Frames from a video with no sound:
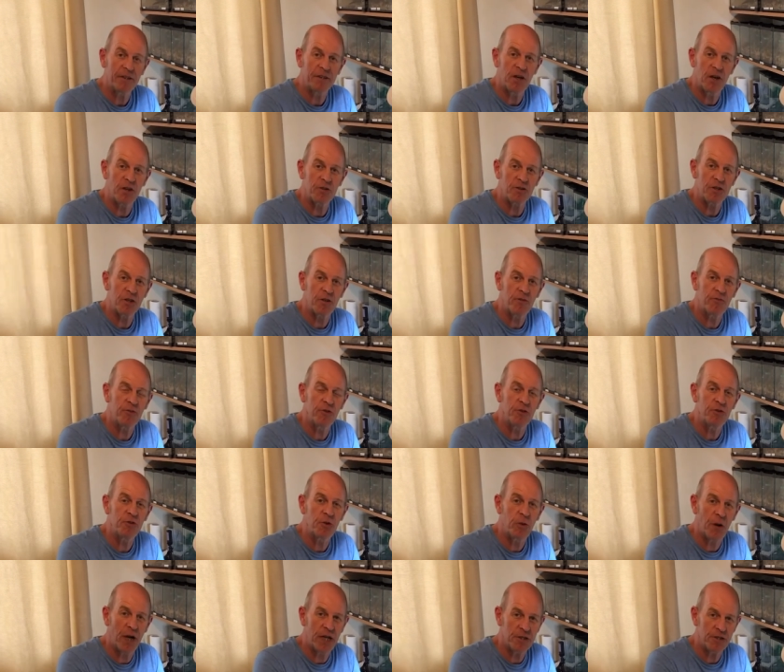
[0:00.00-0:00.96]
and answered a few
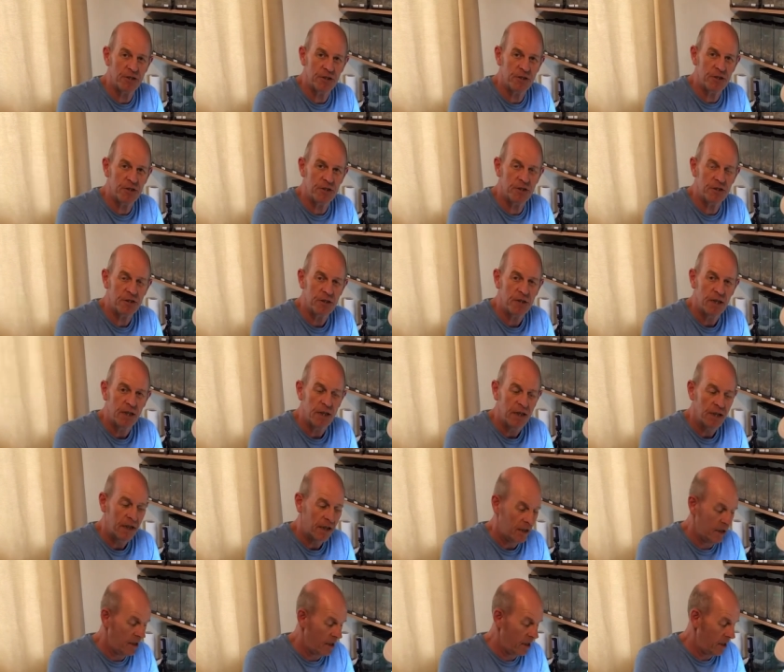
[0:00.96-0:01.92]
questions.
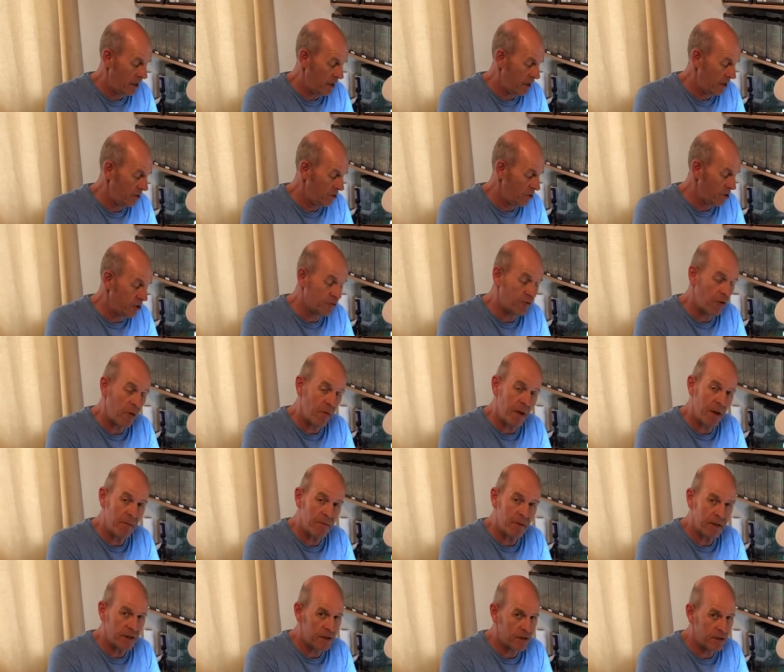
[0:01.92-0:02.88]
Uh, just
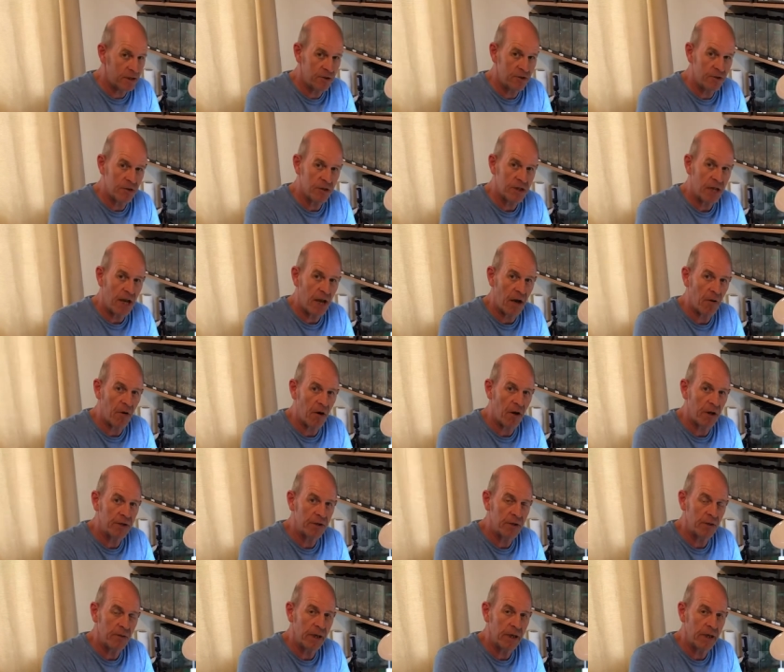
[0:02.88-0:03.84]
remember this is just how I
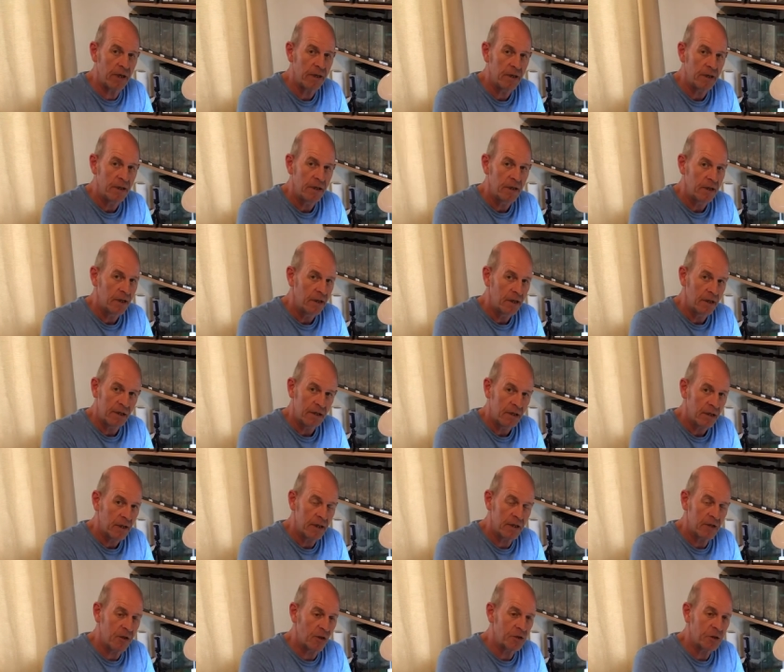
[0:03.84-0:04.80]
do it.
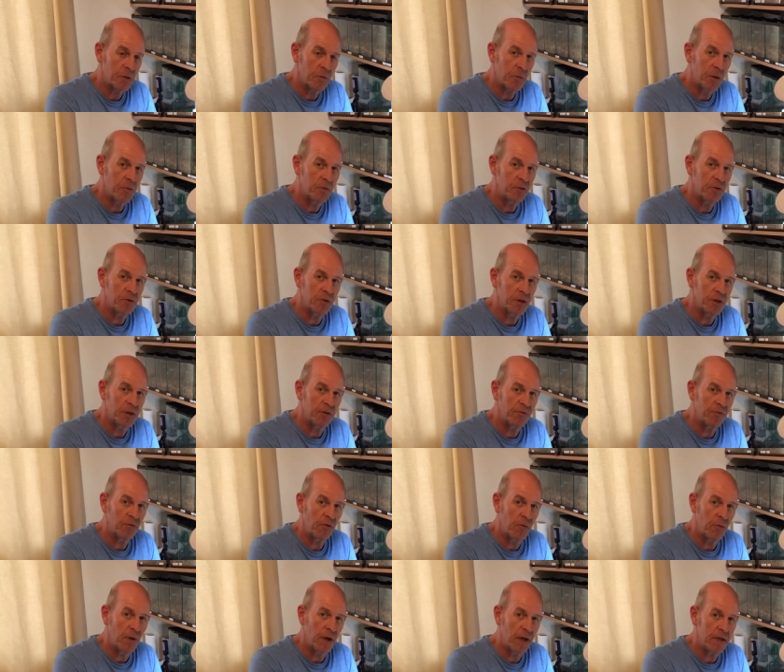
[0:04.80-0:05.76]
There's lots of people do it
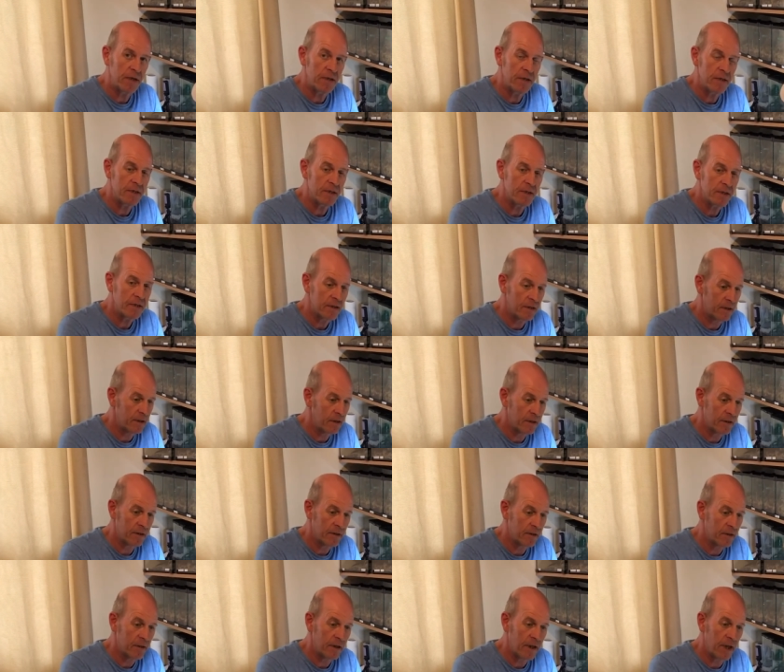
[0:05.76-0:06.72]
different ways.
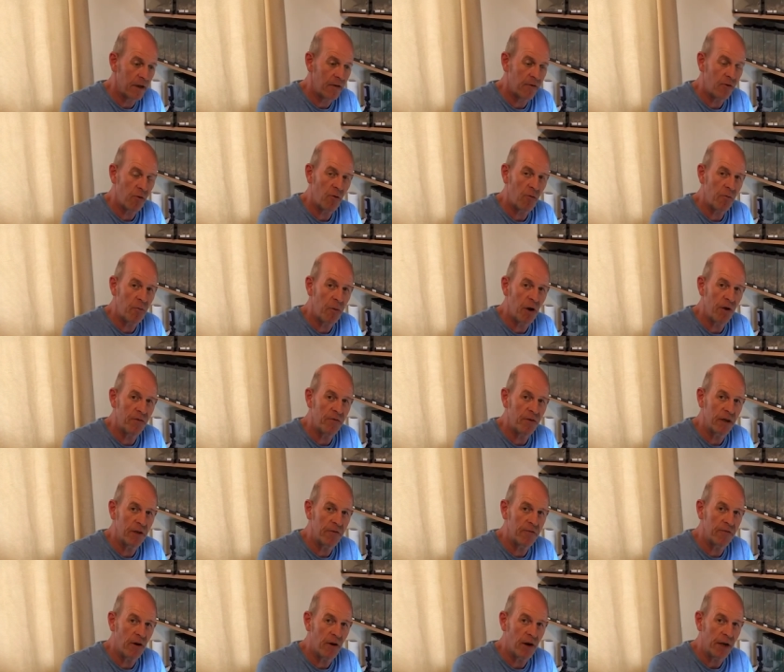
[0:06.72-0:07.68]
They're all
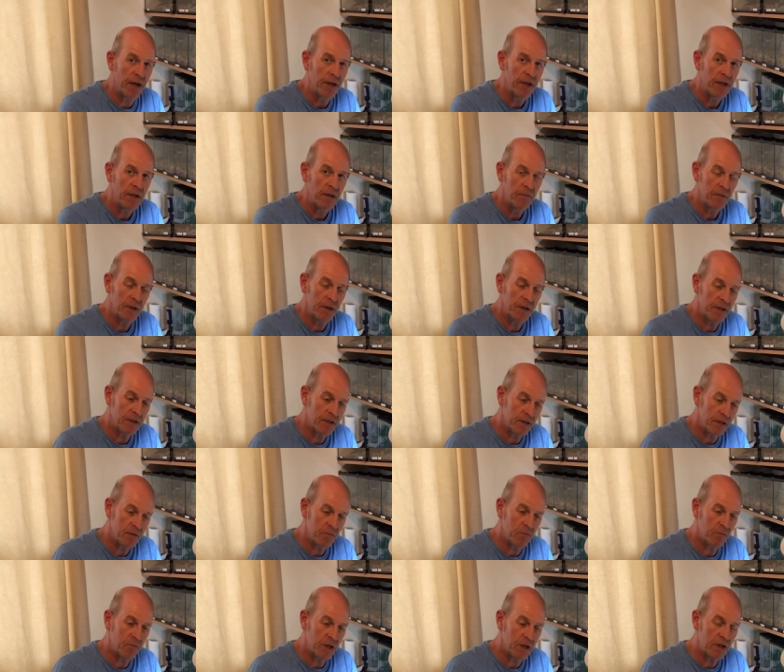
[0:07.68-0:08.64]
perfectly fine. But this
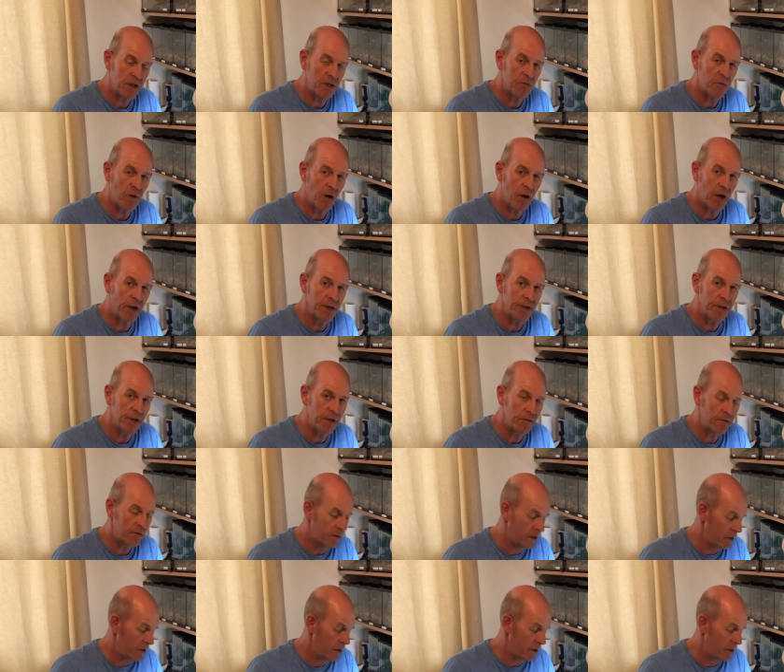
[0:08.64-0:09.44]
is, this is what I do